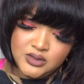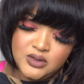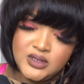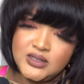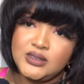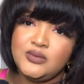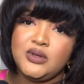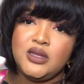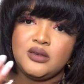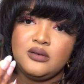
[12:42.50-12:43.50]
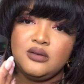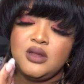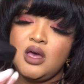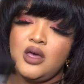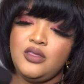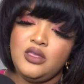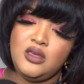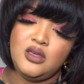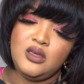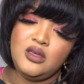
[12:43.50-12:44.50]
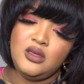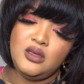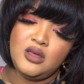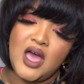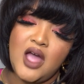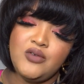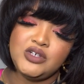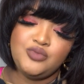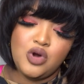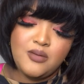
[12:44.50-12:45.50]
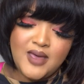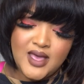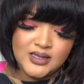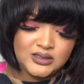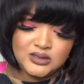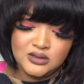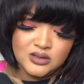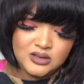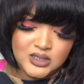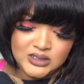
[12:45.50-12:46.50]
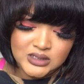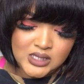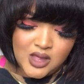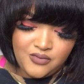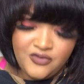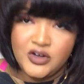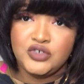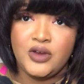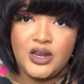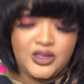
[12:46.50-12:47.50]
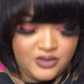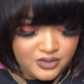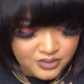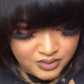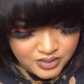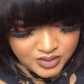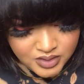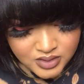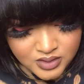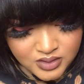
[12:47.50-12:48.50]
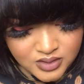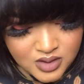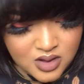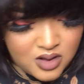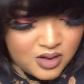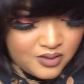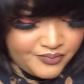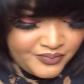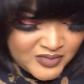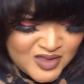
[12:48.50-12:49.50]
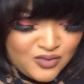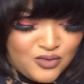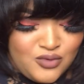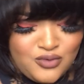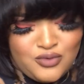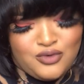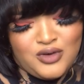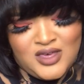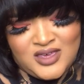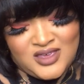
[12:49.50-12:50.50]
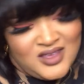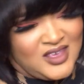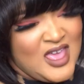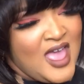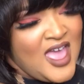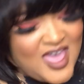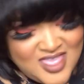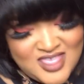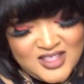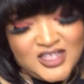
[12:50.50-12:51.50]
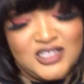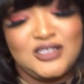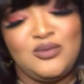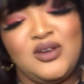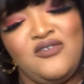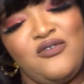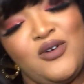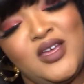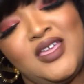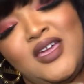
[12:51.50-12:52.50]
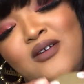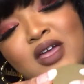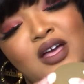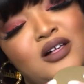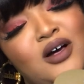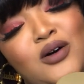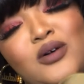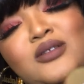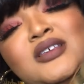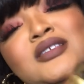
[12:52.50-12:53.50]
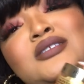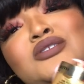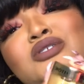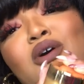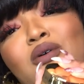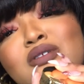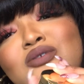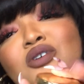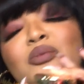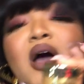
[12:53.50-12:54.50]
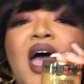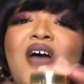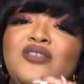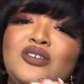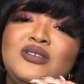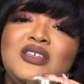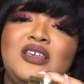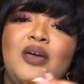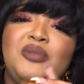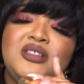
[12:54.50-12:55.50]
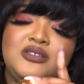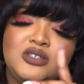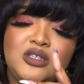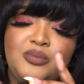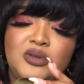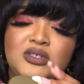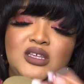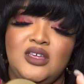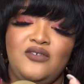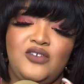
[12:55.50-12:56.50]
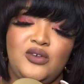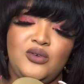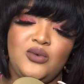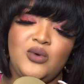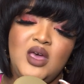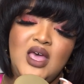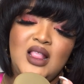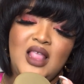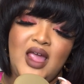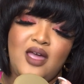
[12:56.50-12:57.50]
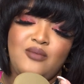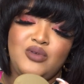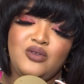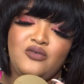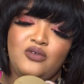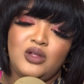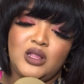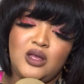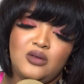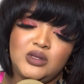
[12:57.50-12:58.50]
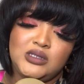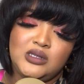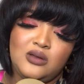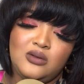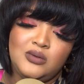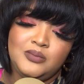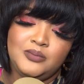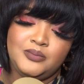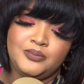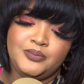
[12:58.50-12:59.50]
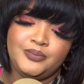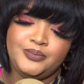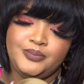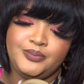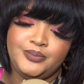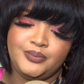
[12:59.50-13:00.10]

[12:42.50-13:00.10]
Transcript: So this the one, uh, the Irish Moor mask doesn't say refrigerate either. Um, ooh. And then this 24 karat gold is so adorable. I haven't used it yet, but this was supposed to give you like a beautiful glow. So, hmm.